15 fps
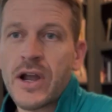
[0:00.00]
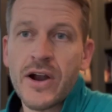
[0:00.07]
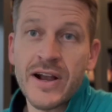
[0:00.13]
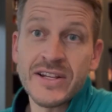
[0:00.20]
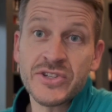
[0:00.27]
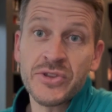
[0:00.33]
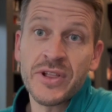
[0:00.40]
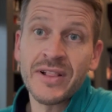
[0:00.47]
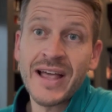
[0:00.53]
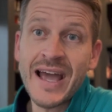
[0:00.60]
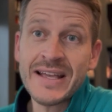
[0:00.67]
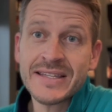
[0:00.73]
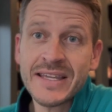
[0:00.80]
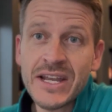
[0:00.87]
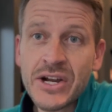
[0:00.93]
All right, so the
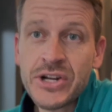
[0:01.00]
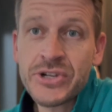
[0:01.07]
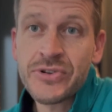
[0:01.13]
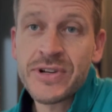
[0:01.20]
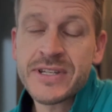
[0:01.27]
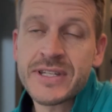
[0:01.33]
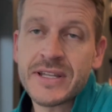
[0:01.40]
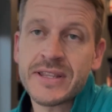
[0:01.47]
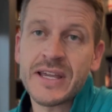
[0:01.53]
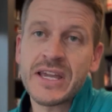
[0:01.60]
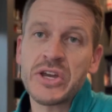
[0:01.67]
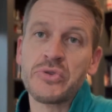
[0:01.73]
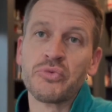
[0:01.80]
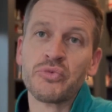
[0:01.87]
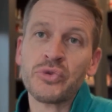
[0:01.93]
last characteristic that
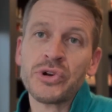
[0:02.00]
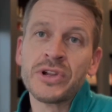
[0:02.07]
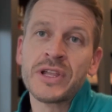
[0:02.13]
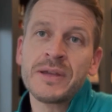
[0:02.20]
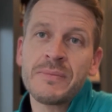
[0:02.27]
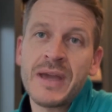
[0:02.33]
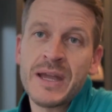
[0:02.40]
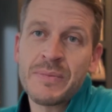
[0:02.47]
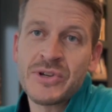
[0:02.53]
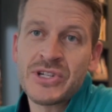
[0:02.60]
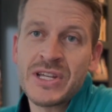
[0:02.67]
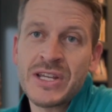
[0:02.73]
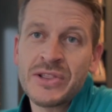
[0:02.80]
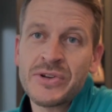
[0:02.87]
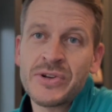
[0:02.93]
can really make
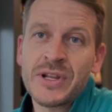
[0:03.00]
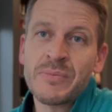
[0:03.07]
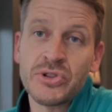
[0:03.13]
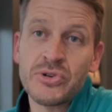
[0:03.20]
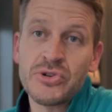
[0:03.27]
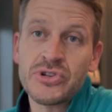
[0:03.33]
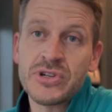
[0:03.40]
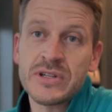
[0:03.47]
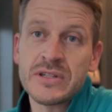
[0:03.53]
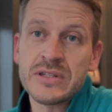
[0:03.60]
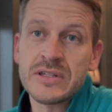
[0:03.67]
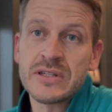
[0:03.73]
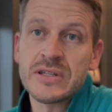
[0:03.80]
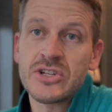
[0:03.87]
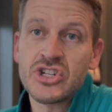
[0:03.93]
machine learning
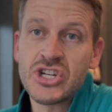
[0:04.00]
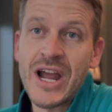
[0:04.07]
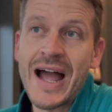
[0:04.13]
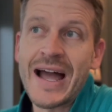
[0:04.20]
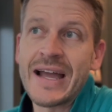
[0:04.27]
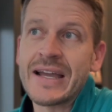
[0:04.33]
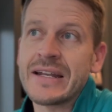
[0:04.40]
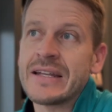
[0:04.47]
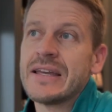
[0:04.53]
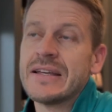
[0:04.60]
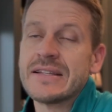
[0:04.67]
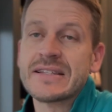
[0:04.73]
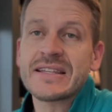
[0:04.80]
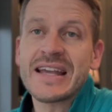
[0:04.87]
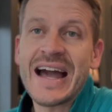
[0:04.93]
solutions shine
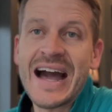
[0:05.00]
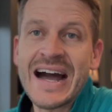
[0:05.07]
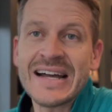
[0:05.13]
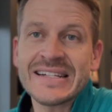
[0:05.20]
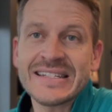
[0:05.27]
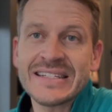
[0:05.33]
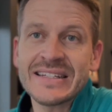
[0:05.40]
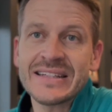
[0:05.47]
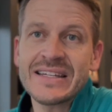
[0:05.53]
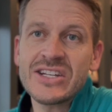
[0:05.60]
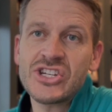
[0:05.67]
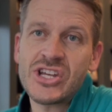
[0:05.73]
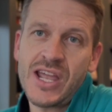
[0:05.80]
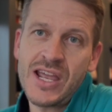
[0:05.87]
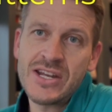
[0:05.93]
is constantly
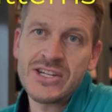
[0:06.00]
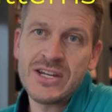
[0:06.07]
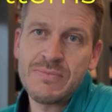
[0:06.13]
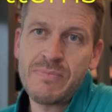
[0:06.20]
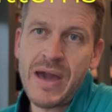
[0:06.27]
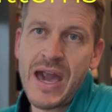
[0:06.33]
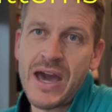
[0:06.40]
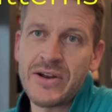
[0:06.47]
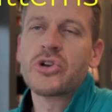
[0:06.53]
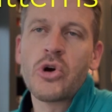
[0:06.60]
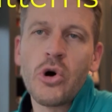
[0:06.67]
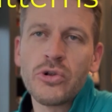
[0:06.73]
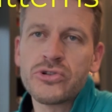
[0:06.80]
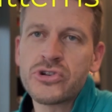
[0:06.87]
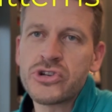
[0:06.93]
changing patterns.
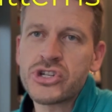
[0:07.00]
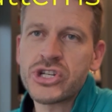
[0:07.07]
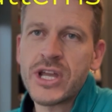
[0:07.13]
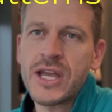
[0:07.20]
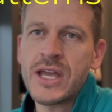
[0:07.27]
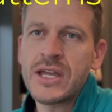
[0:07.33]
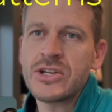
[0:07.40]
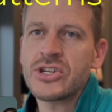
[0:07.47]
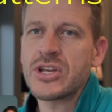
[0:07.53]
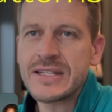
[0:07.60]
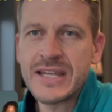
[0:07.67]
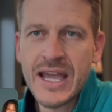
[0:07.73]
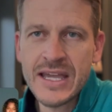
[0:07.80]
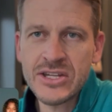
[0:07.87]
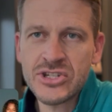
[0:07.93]
Cultures change,
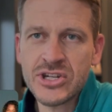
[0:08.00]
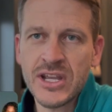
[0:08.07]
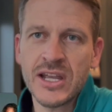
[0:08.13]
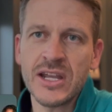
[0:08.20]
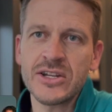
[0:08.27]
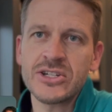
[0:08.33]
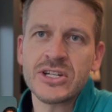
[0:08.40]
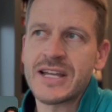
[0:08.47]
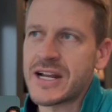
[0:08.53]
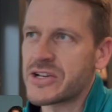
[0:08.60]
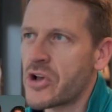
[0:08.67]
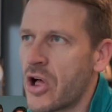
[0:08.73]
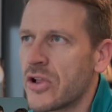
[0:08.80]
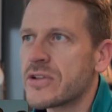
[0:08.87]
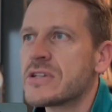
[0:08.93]
tastes change,
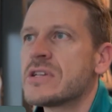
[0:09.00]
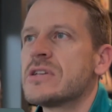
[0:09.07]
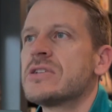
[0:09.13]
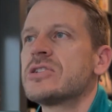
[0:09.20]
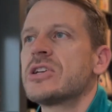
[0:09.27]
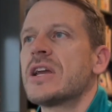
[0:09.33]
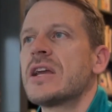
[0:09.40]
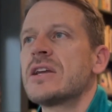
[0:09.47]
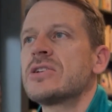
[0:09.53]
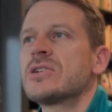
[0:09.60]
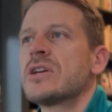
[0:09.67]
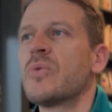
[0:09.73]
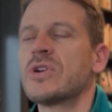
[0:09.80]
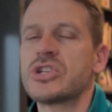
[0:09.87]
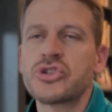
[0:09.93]
technologies
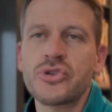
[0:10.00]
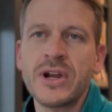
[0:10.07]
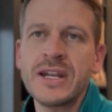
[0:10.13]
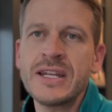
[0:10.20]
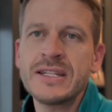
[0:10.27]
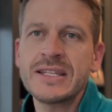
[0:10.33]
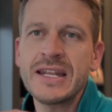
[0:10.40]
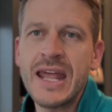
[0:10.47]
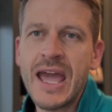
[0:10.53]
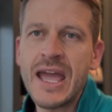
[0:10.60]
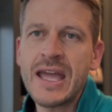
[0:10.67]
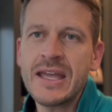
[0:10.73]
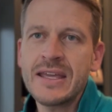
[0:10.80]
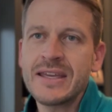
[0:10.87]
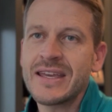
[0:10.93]
change. What's trendy
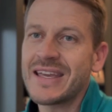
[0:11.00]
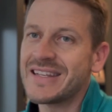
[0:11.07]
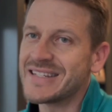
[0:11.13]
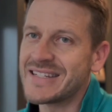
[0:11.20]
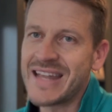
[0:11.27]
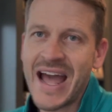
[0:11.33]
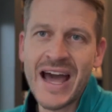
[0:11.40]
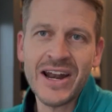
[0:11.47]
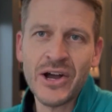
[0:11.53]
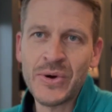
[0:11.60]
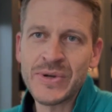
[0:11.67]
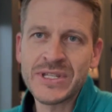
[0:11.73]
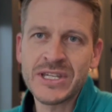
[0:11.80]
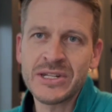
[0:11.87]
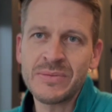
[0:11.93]
today is not
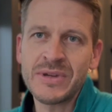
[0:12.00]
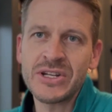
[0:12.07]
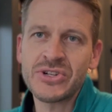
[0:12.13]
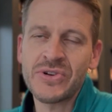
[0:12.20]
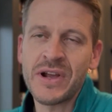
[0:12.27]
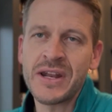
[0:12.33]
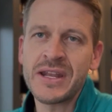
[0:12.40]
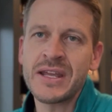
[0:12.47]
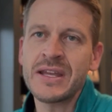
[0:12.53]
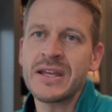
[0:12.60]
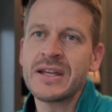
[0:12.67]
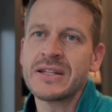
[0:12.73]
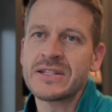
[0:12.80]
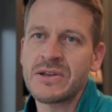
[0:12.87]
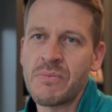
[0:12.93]
always gonna be trendy
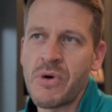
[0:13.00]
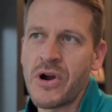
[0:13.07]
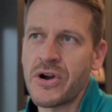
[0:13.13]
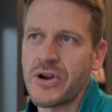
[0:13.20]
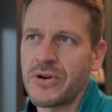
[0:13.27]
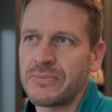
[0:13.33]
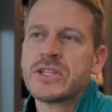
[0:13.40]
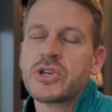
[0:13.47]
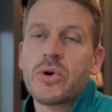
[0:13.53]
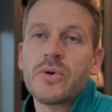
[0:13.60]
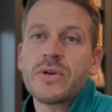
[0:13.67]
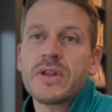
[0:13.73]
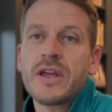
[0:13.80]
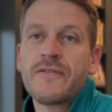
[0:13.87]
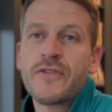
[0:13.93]
tomorrow.
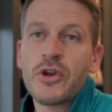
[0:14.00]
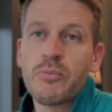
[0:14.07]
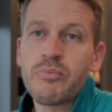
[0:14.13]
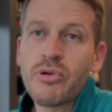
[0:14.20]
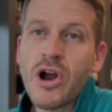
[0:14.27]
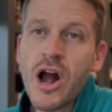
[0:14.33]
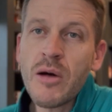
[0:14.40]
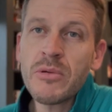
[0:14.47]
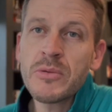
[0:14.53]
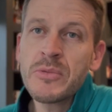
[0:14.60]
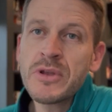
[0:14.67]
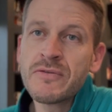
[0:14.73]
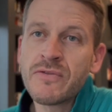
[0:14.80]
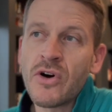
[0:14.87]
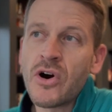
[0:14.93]
So if your problem
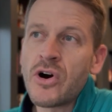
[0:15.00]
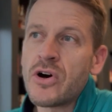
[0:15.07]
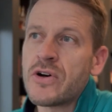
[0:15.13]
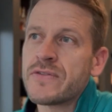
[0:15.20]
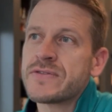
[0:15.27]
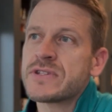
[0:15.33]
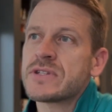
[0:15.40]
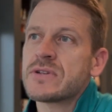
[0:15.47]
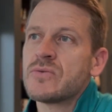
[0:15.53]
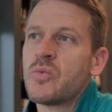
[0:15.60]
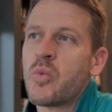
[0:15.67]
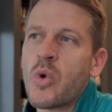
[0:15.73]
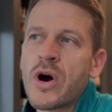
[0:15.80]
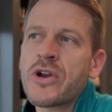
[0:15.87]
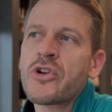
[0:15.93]
involves
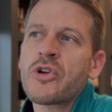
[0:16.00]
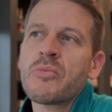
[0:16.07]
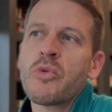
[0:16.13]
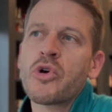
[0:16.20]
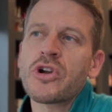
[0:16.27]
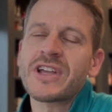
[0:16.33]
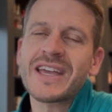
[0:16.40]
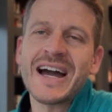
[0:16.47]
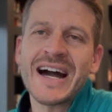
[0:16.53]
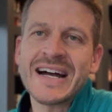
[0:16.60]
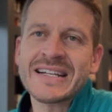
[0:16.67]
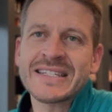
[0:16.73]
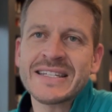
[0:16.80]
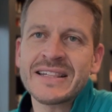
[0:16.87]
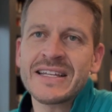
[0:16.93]
one or more
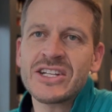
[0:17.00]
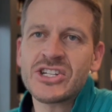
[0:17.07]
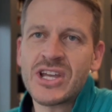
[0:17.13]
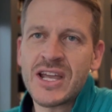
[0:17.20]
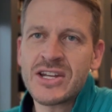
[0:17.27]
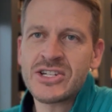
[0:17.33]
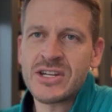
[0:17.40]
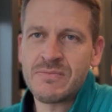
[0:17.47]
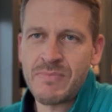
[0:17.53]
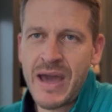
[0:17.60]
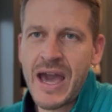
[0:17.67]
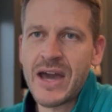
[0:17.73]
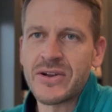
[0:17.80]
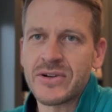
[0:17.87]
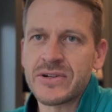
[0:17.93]
constantly changing
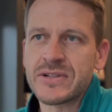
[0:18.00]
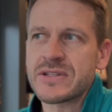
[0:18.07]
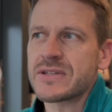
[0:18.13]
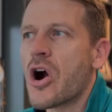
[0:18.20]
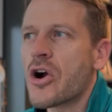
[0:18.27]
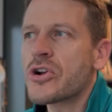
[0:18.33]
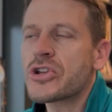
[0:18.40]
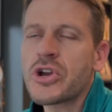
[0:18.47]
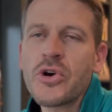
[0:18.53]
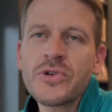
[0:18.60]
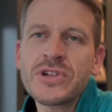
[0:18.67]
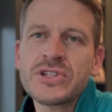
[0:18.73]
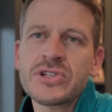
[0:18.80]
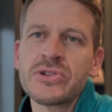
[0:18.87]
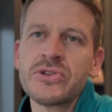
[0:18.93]
patterns,
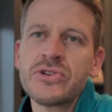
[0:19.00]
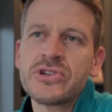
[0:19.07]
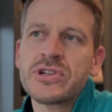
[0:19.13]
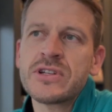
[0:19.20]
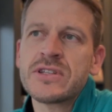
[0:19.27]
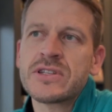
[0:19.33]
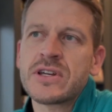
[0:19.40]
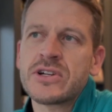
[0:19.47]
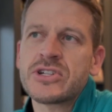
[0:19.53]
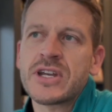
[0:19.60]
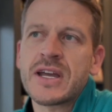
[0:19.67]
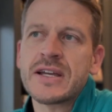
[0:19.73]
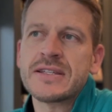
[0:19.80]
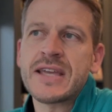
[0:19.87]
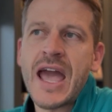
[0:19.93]
hard-coded solutions such
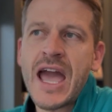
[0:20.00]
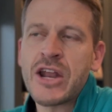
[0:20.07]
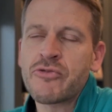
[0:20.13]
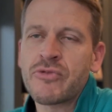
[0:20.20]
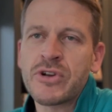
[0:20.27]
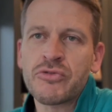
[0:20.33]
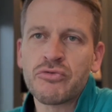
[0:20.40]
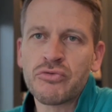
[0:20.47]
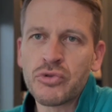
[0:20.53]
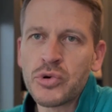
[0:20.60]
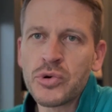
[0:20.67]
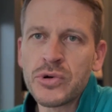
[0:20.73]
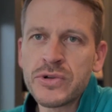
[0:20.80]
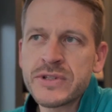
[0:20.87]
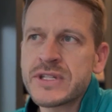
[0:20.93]
as handwritten
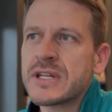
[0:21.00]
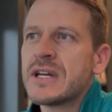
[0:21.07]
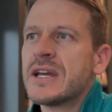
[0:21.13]
rules